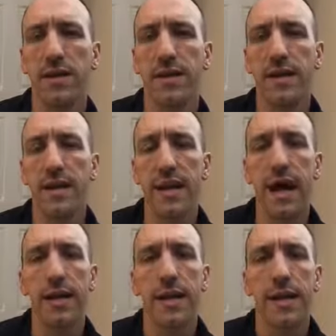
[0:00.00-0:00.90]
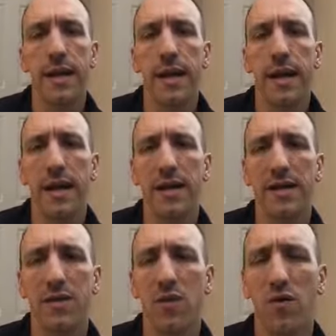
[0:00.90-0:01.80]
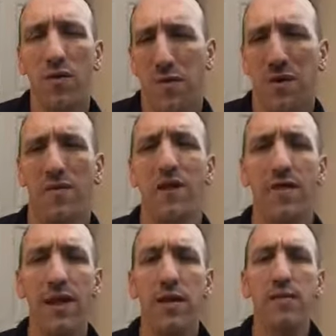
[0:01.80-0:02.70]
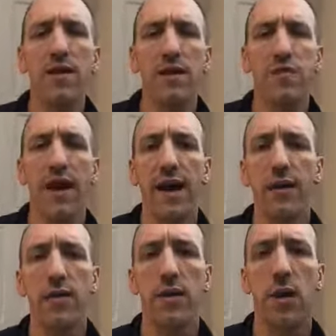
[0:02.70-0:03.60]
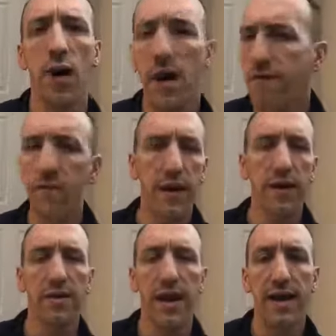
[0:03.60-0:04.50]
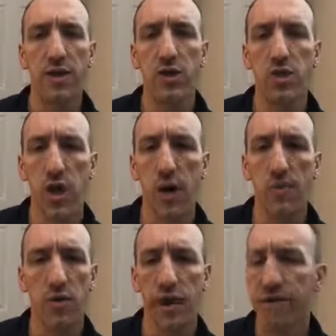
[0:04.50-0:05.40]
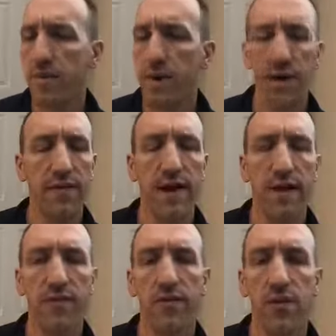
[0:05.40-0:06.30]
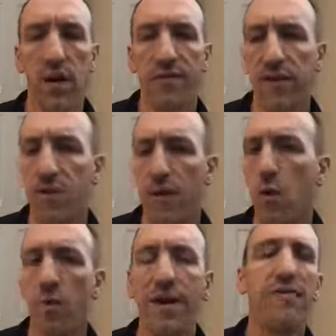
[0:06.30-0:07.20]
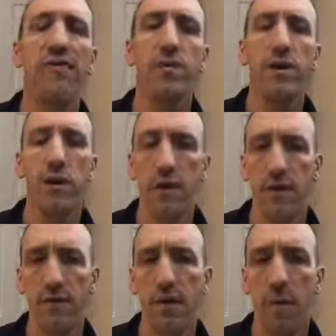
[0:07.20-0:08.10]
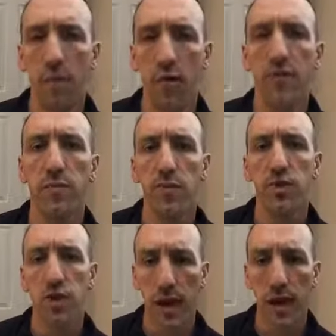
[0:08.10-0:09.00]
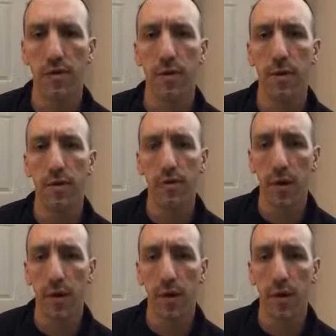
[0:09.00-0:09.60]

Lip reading: he said that. And I said, well, so you're telling me that everybody that has two jobs, or everybody that has three jobs, in the whole history of multiple job